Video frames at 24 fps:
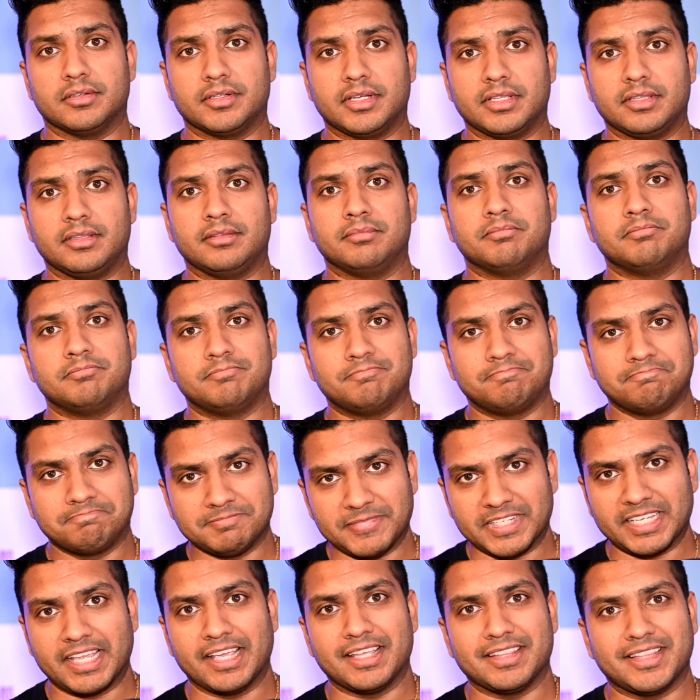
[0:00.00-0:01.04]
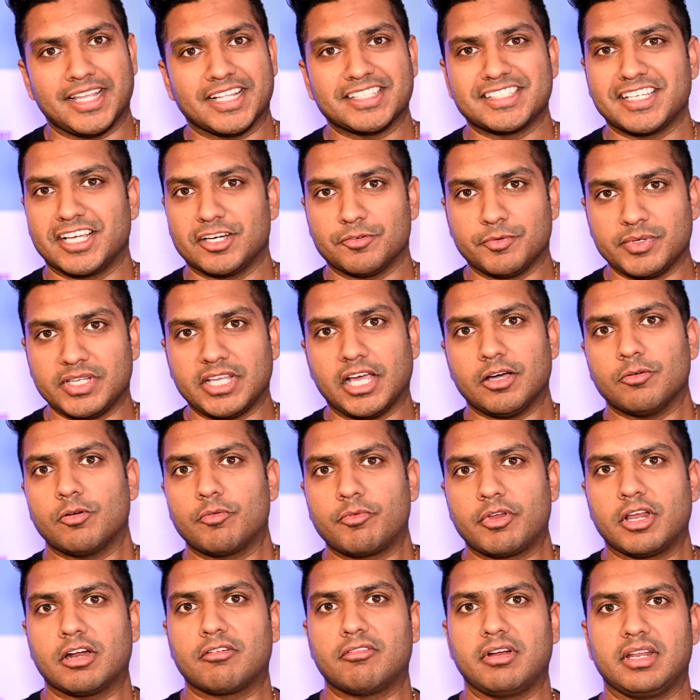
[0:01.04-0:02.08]
And again, that's how we got where
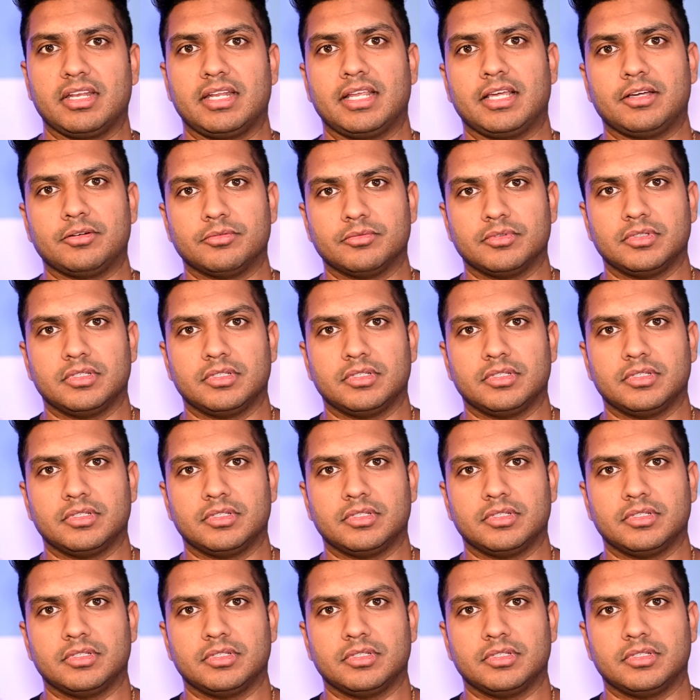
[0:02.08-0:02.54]
we are right now.